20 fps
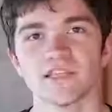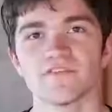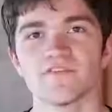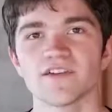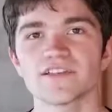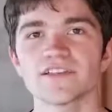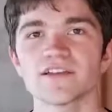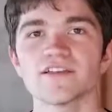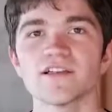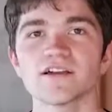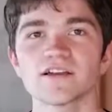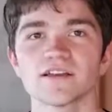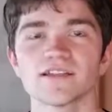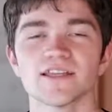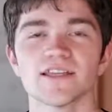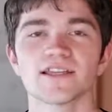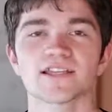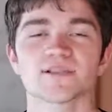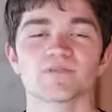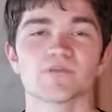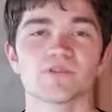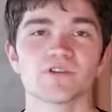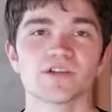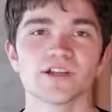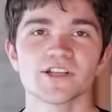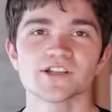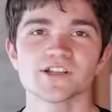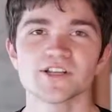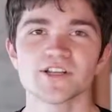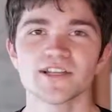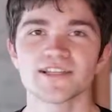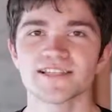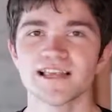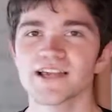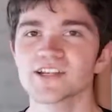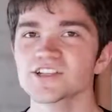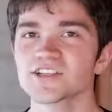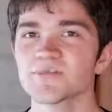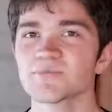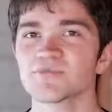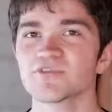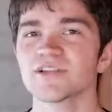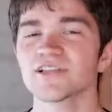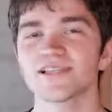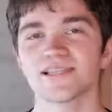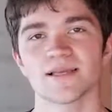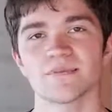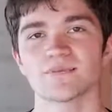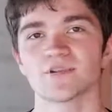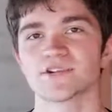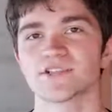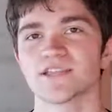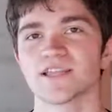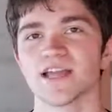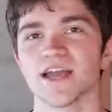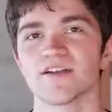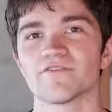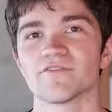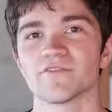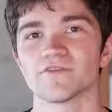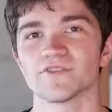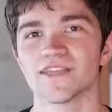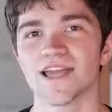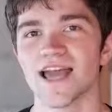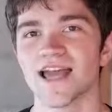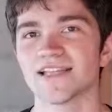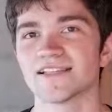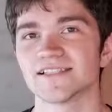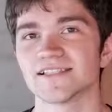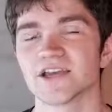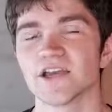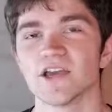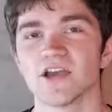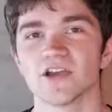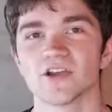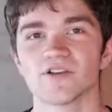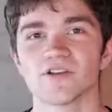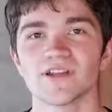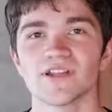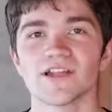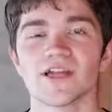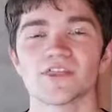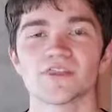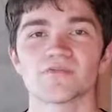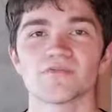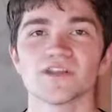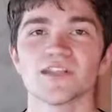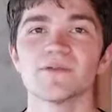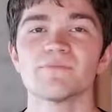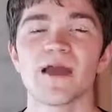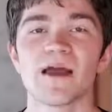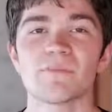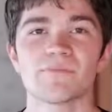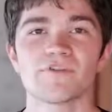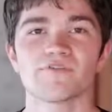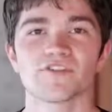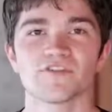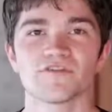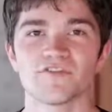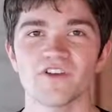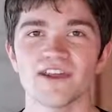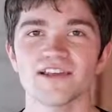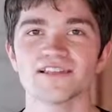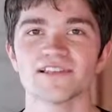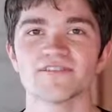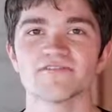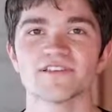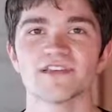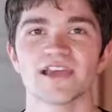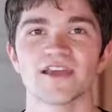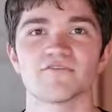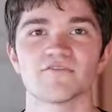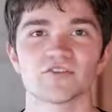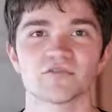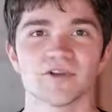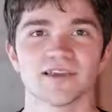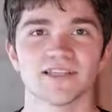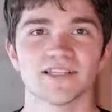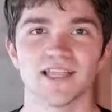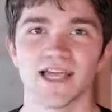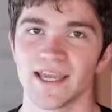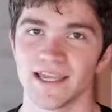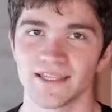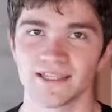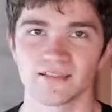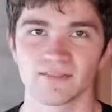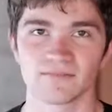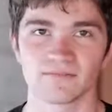The Face Unlock on the Explorer Edition is actually pretty similar to the iPhone Xs, creating a 3D map of your face using infrared light.